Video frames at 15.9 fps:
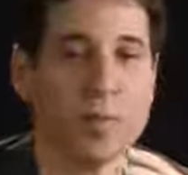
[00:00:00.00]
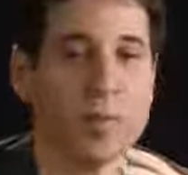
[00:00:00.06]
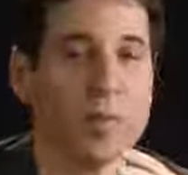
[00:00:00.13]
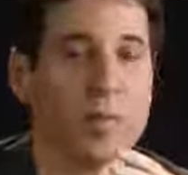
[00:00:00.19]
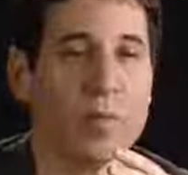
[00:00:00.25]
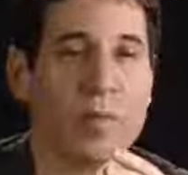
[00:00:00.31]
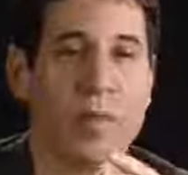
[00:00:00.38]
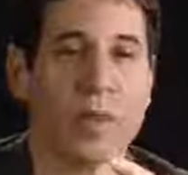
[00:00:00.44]

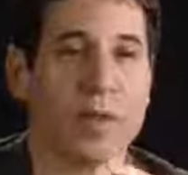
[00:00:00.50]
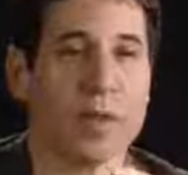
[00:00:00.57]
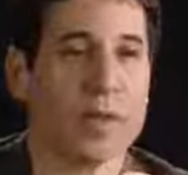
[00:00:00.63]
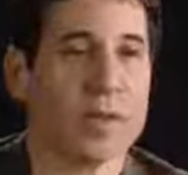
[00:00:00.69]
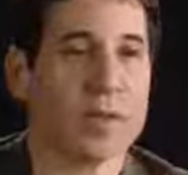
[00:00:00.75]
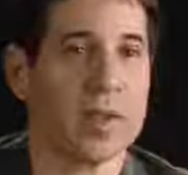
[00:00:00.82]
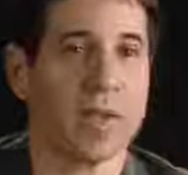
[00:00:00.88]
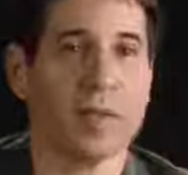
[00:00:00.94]
smooth
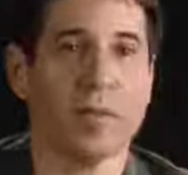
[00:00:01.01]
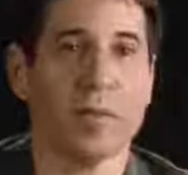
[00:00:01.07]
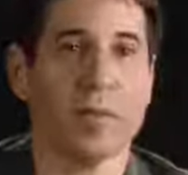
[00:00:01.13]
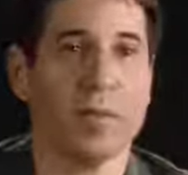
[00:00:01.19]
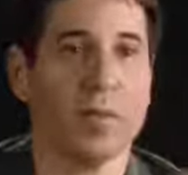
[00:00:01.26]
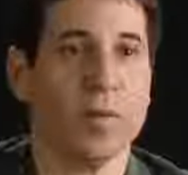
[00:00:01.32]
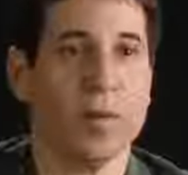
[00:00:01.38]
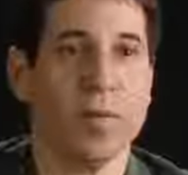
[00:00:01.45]
lyrics that
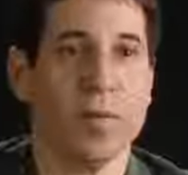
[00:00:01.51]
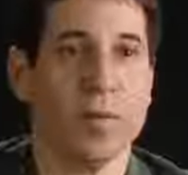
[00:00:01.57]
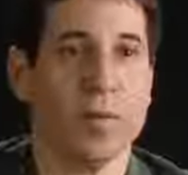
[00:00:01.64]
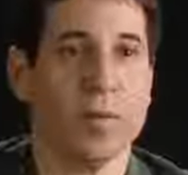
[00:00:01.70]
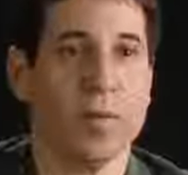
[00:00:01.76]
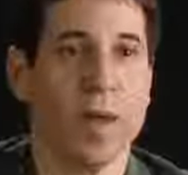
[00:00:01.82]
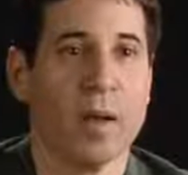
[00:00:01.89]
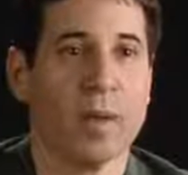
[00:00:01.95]
could flow
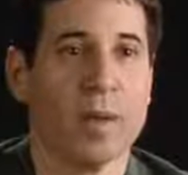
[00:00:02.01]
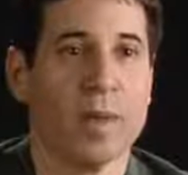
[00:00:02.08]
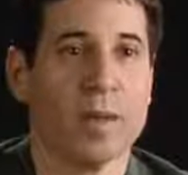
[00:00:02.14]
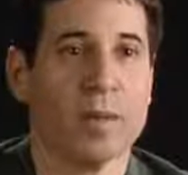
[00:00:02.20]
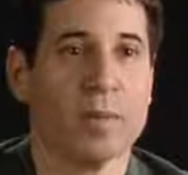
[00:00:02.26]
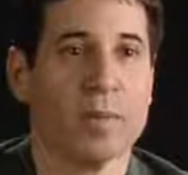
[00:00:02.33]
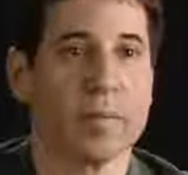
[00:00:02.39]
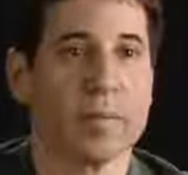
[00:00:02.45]
with a
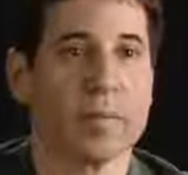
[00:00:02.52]
melody.